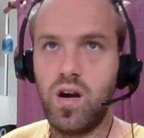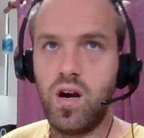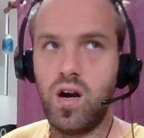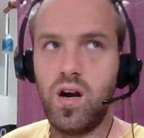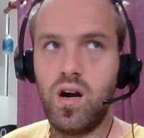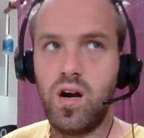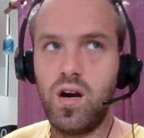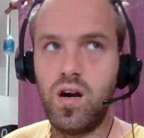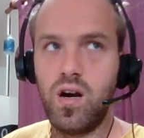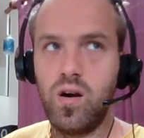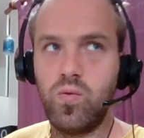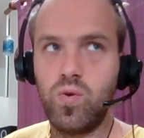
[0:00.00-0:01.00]

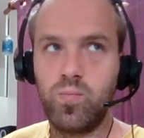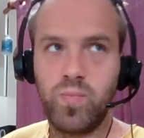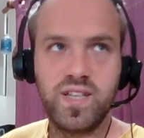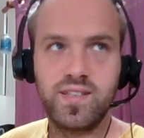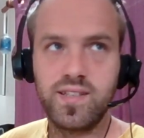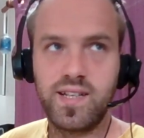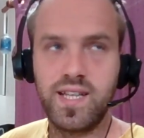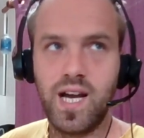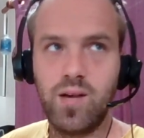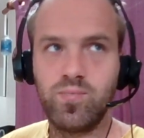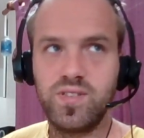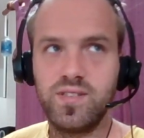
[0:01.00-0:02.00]
what basically
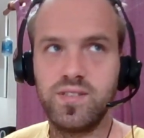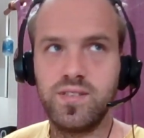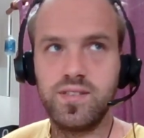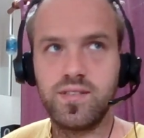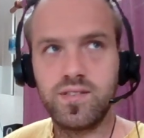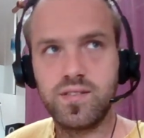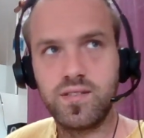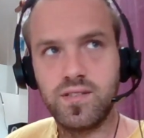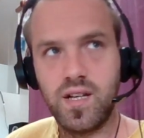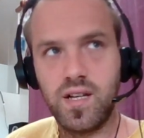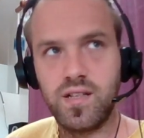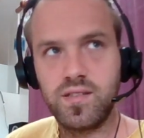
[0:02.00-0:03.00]
happens is
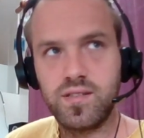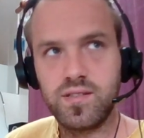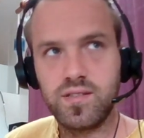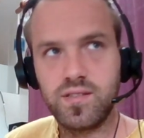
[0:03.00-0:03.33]
that